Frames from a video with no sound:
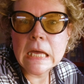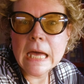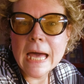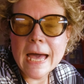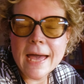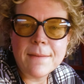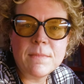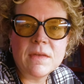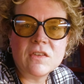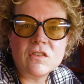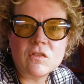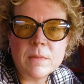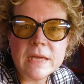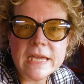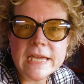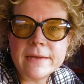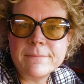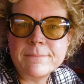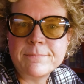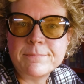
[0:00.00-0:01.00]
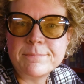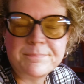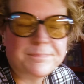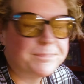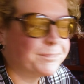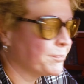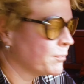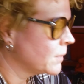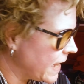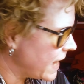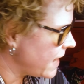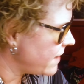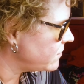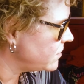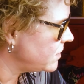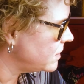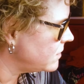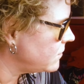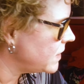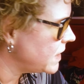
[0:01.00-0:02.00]
I missed me. I haven't
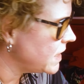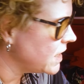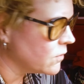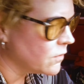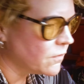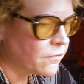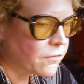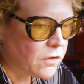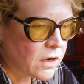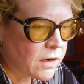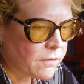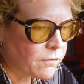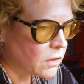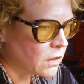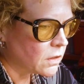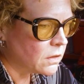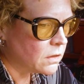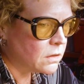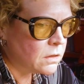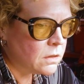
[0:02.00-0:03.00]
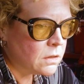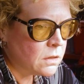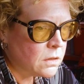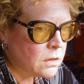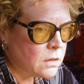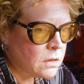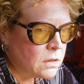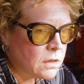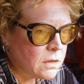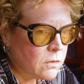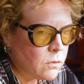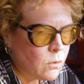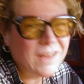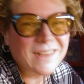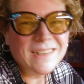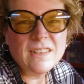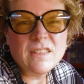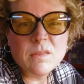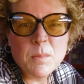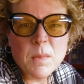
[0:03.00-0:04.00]
done video in forever. Well, at
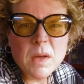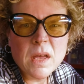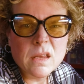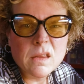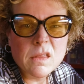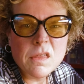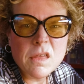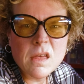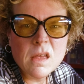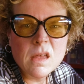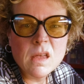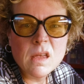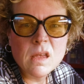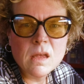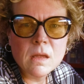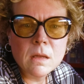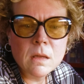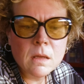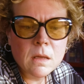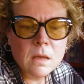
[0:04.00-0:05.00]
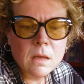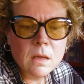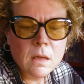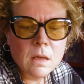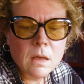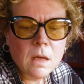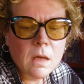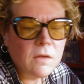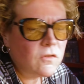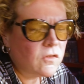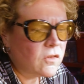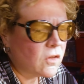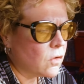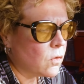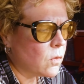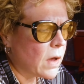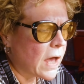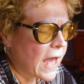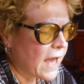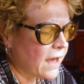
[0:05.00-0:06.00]
least a month.
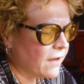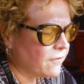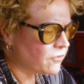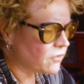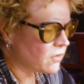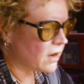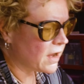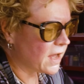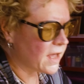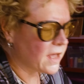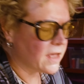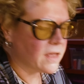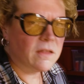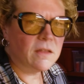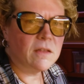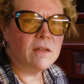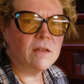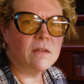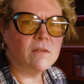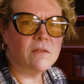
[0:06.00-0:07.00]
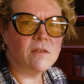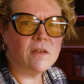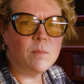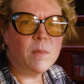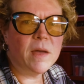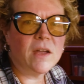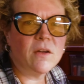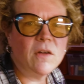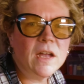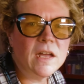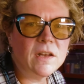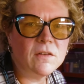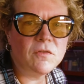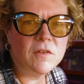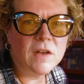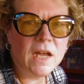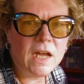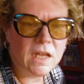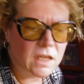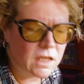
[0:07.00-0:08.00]
So after I did my grand
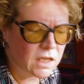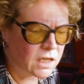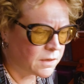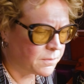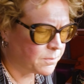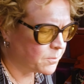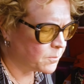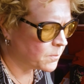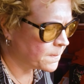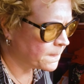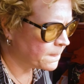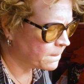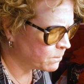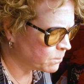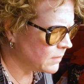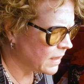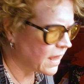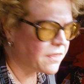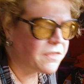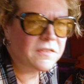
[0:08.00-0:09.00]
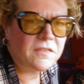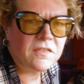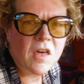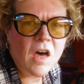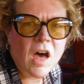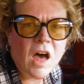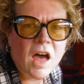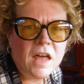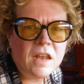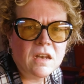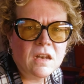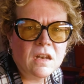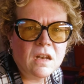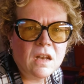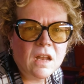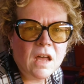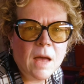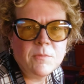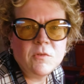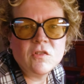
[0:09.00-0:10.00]
finale, I thought,
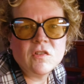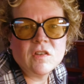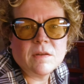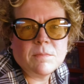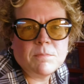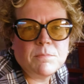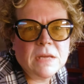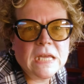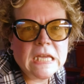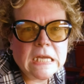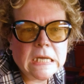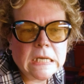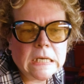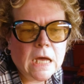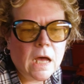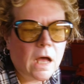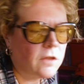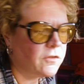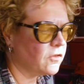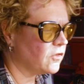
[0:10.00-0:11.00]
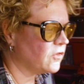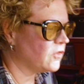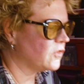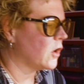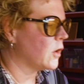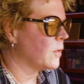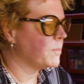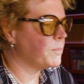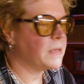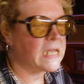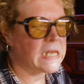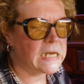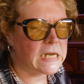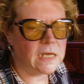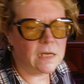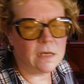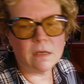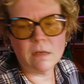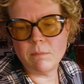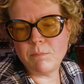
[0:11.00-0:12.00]
I'm just gonna bead. I'll just start
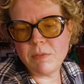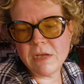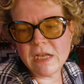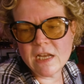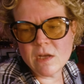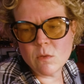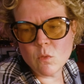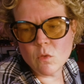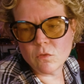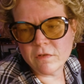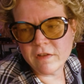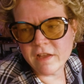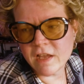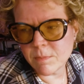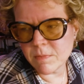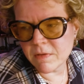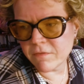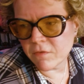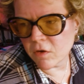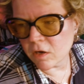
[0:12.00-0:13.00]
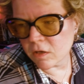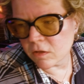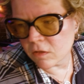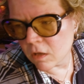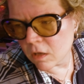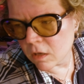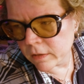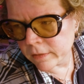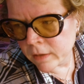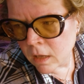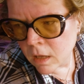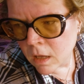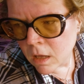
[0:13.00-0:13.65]
beading. Beading won't take me very long.